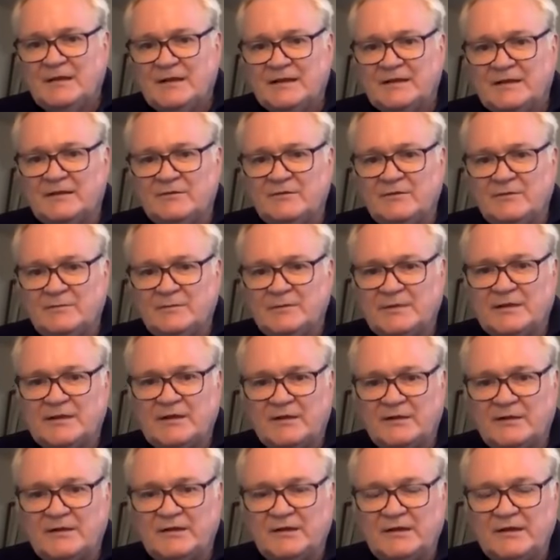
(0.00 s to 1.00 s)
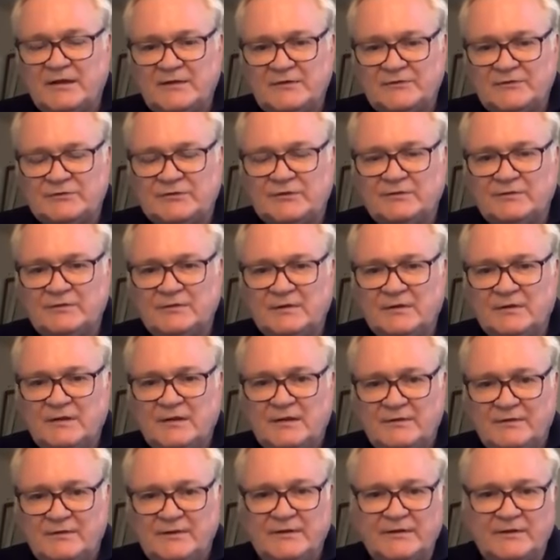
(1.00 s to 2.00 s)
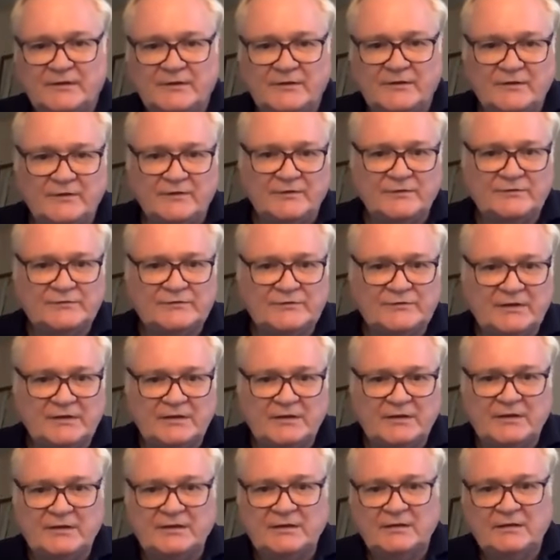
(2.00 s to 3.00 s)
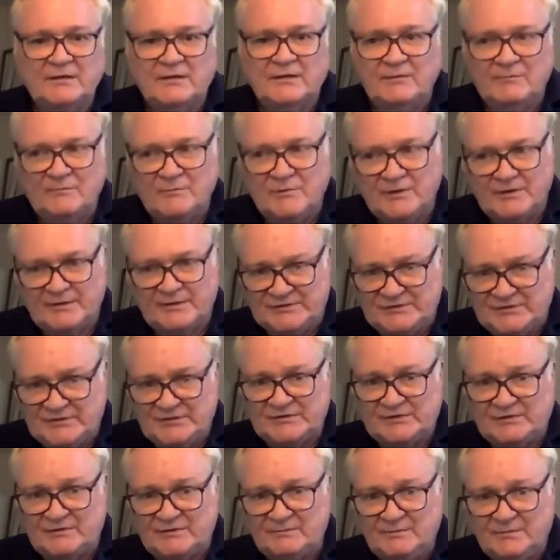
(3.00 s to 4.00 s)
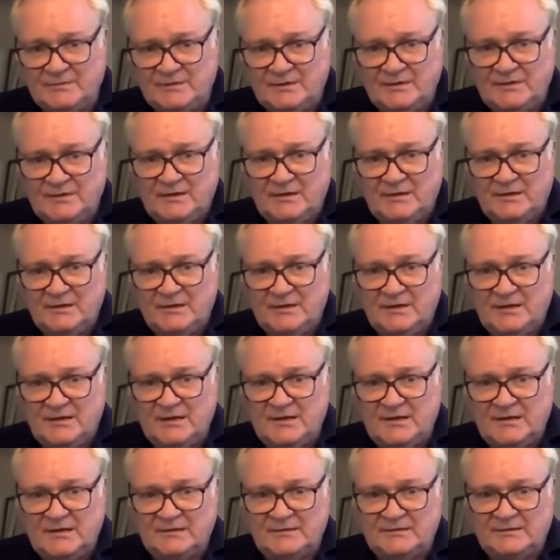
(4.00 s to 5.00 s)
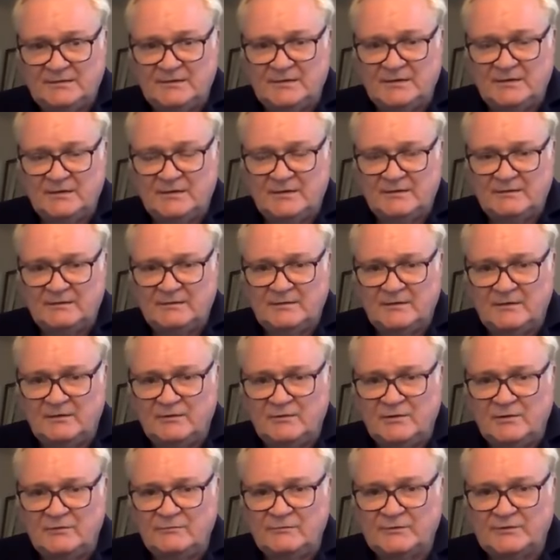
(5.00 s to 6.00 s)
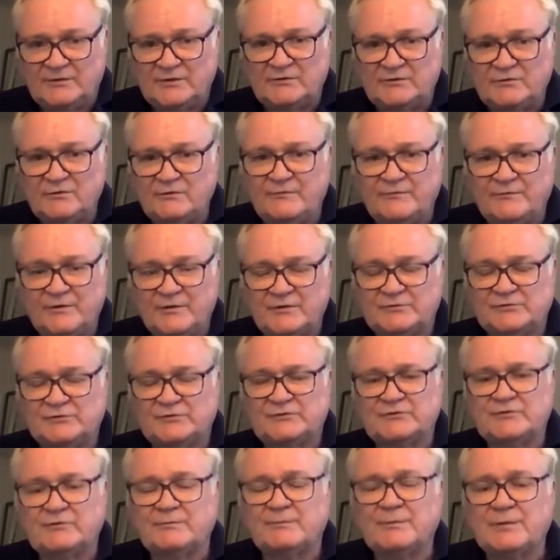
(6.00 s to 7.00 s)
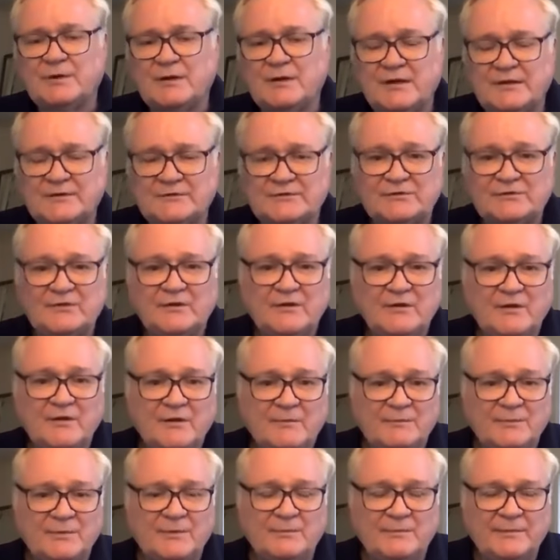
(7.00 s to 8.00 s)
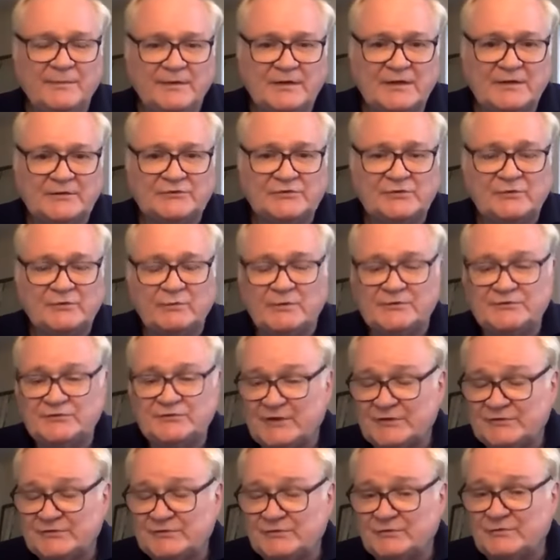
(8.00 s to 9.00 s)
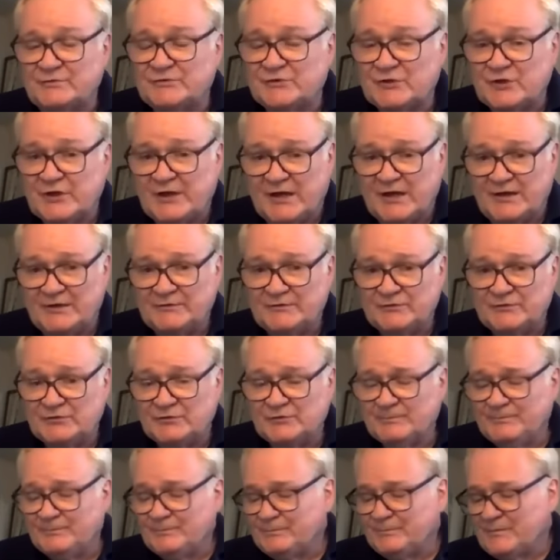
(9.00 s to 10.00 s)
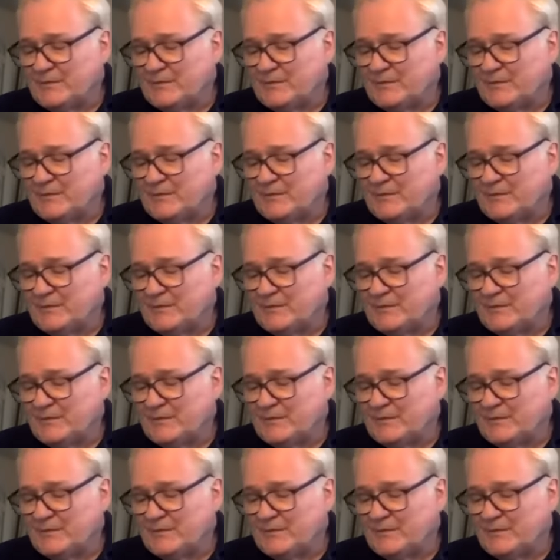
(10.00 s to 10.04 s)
economic calculation that occurs in a market system, and along with the two functions of price, permit us to adjust to change.